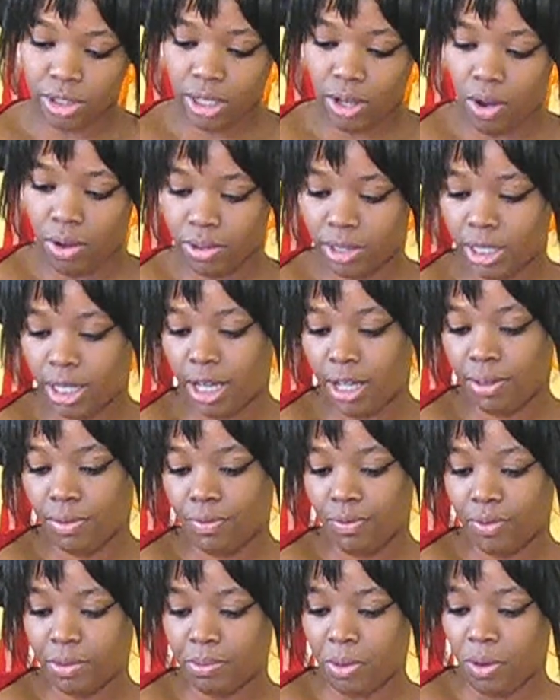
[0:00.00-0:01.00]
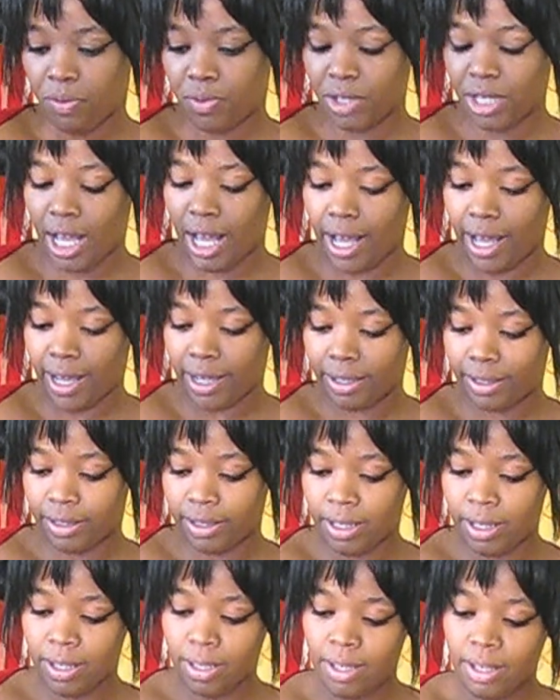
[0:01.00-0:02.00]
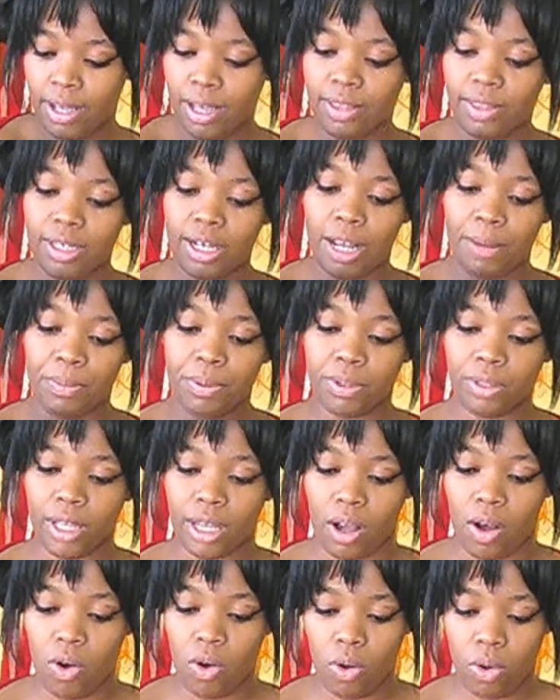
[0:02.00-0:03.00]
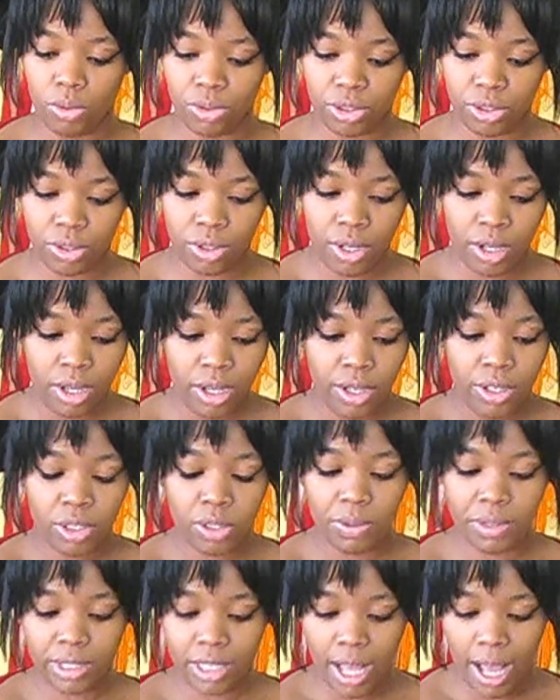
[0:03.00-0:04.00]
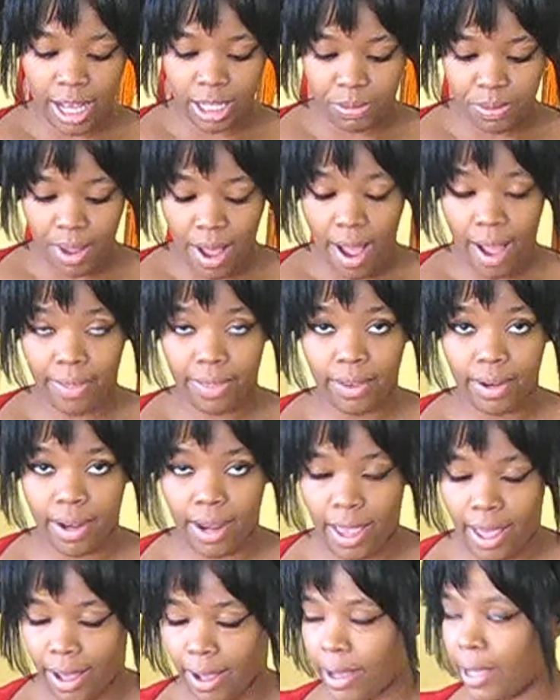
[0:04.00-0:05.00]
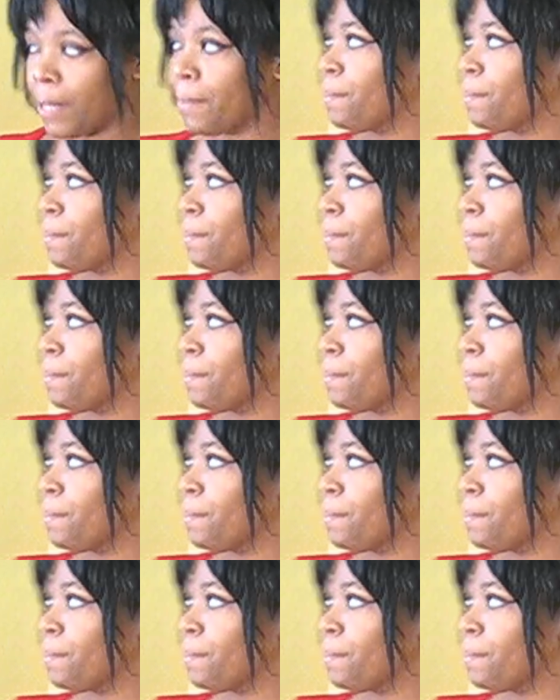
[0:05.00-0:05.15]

all together for both sides. And then I put like a halter so it ties behind the neck.